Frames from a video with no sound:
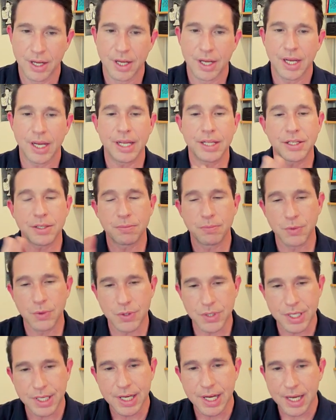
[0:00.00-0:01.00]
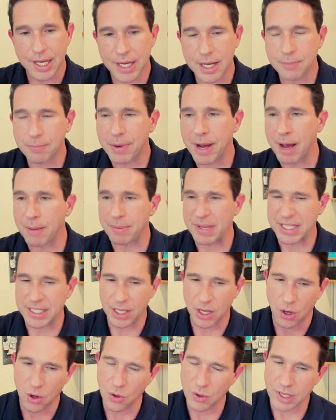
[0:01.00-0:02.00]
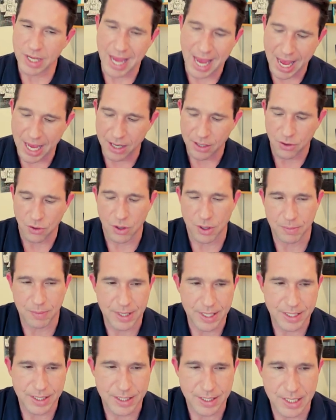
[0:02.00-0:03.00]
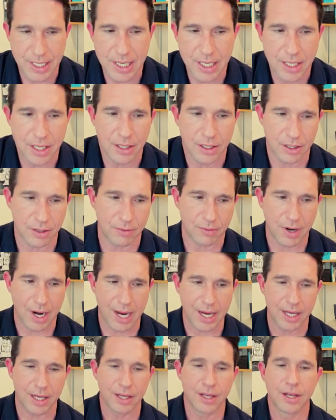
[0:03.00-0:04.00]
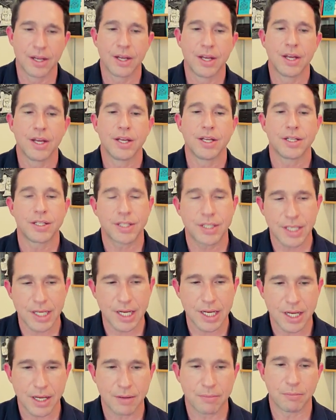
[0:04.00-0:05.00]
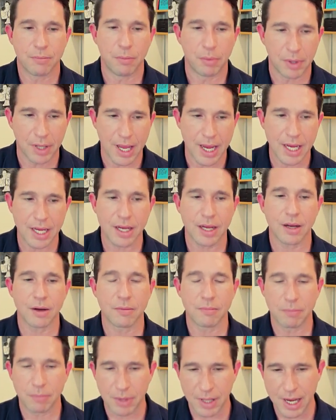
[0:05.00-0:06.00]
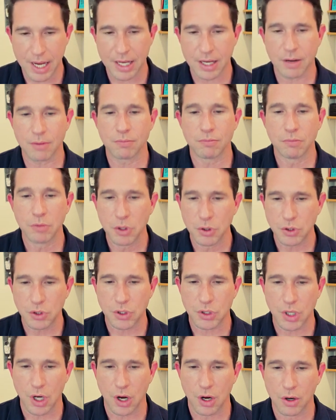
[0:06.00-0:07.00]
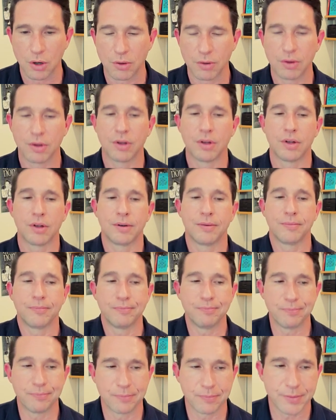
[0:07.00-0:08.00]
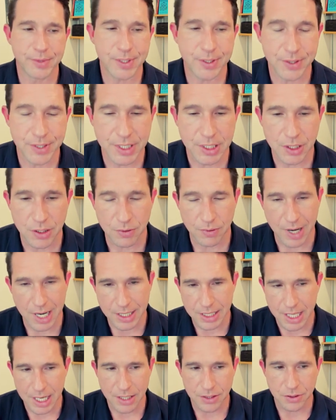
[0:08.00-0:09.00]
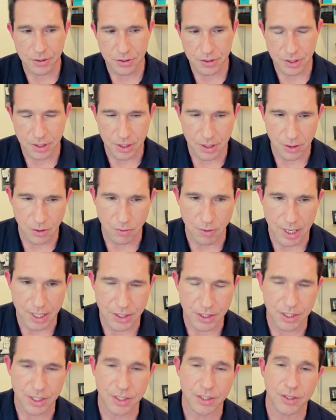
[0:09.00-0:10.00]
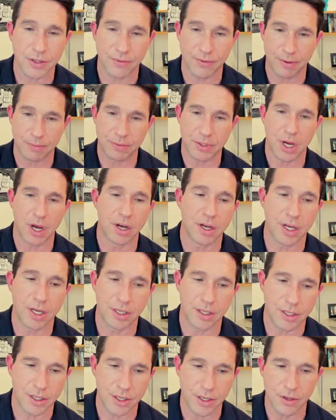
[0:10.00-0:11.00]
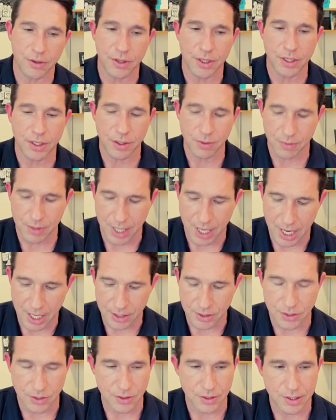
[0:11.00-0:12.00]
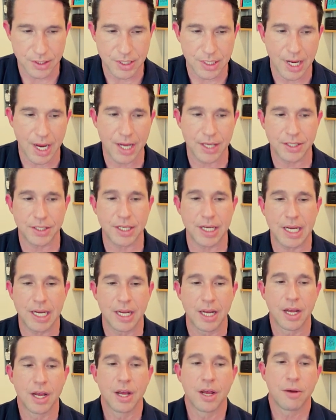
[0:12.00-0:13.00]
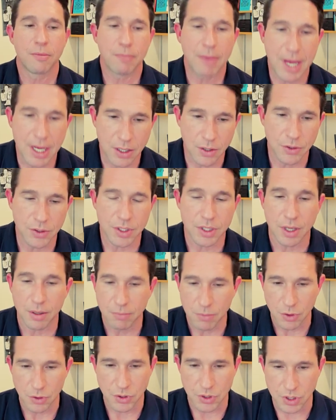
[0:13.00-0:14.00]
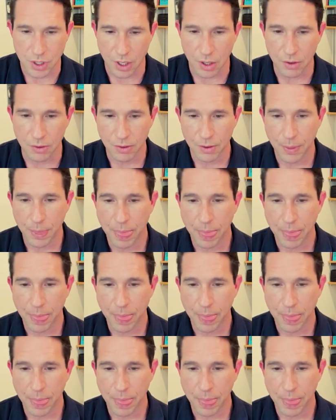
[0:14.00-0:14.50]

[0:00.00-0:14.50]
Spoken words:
It's música hip hop. It's a whole category, but it's singular, right? C, blank, blank, mucho. So it's a direct answer to the question. So if I'm talking to you, then you would answer and say, sí, me gusta mucho,